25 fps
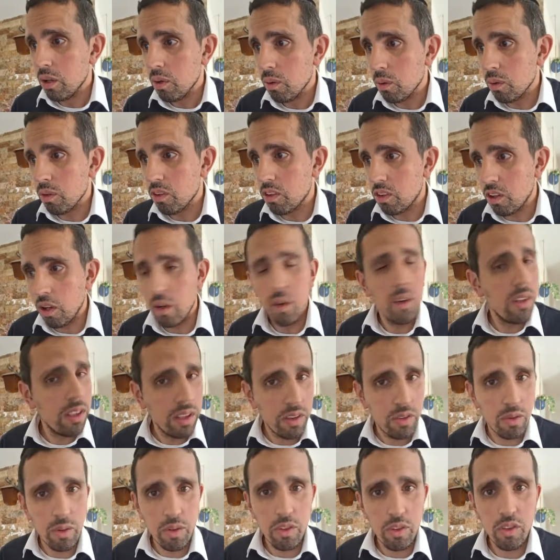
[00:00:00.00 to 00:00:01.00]
also,
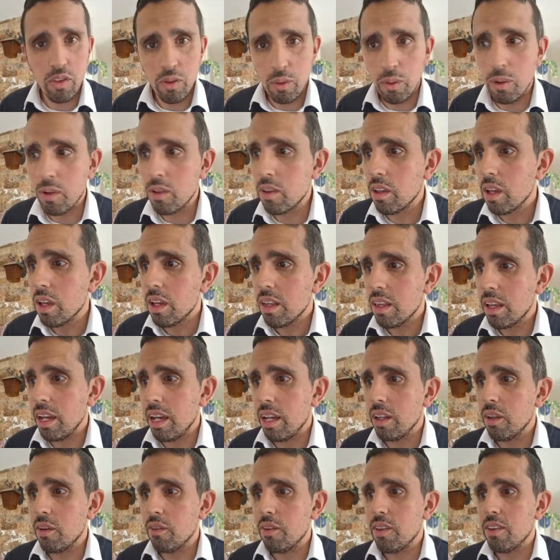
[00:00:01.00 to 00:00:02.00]
this was towards the
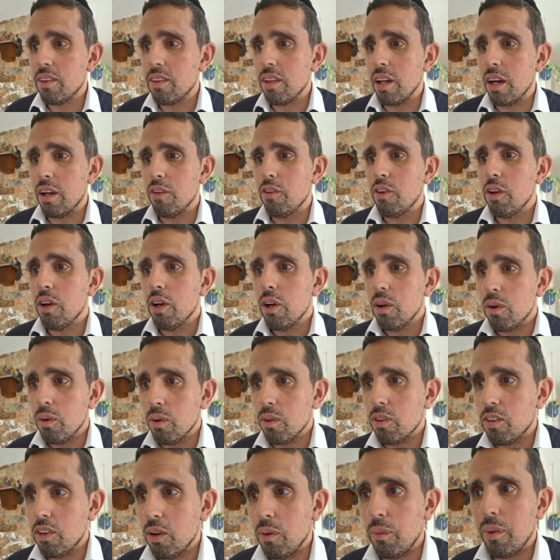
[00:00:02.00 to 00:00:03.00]
end of his life,
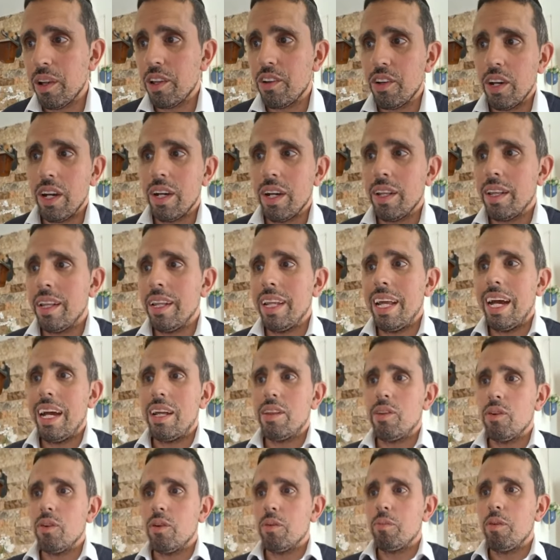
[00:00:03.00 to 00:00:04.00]
also which I didn't
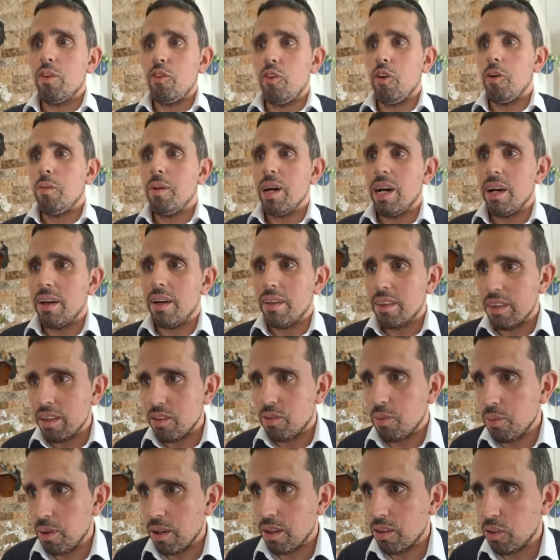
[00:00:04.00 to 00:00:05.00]
add on before. But
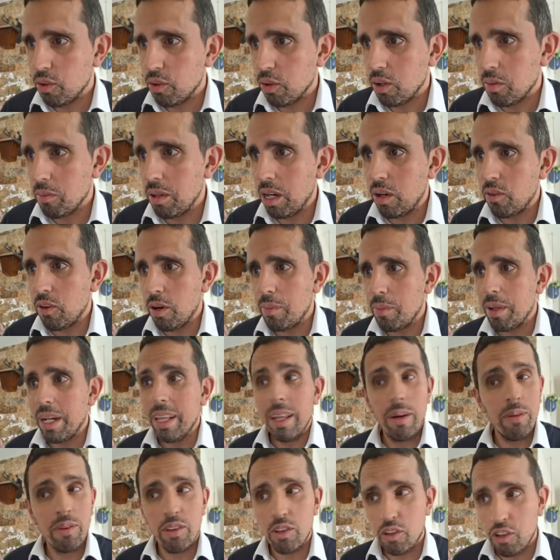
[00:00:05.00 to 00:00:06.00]
this we're talking about a rabbi
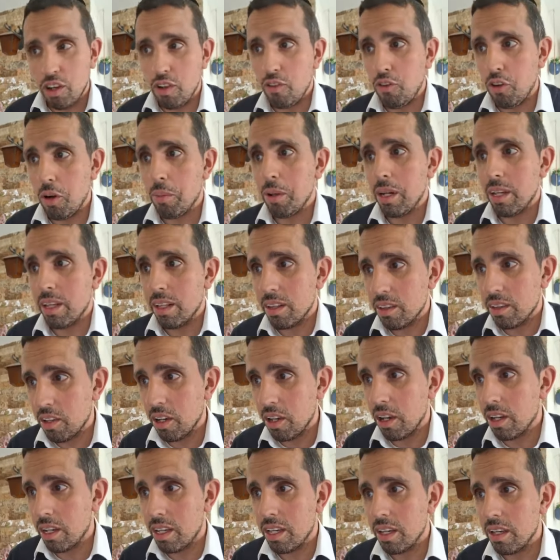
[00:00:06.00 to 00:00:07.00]
that was chief rabbi in
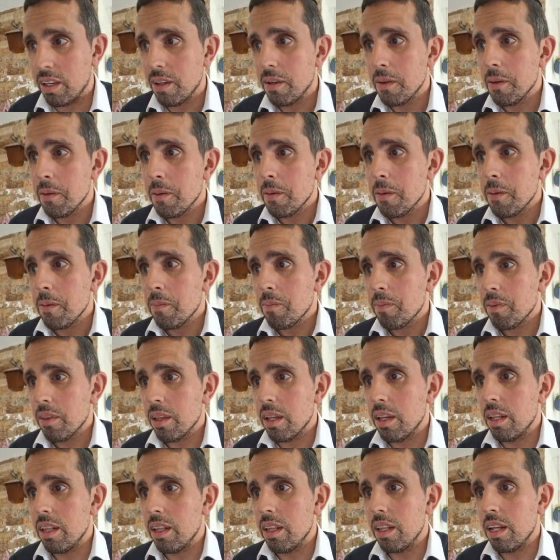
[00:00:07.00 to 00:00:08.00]
Turkey,
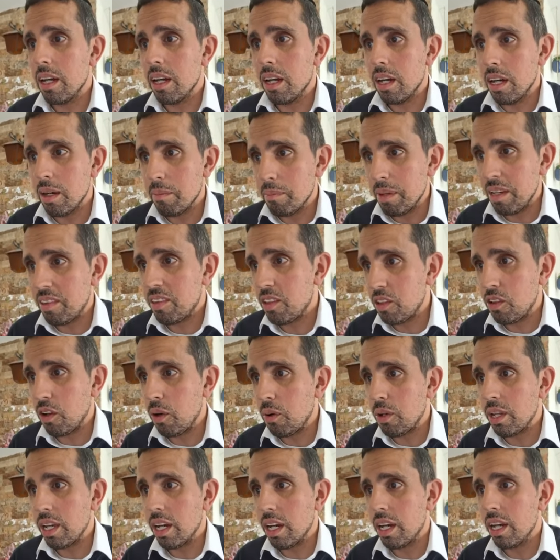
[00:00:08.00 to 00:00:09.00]
in uh,
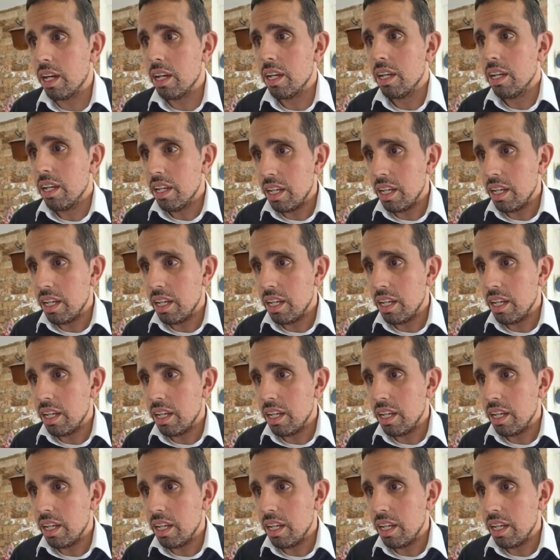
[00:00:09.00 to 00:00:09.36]
Macedonia,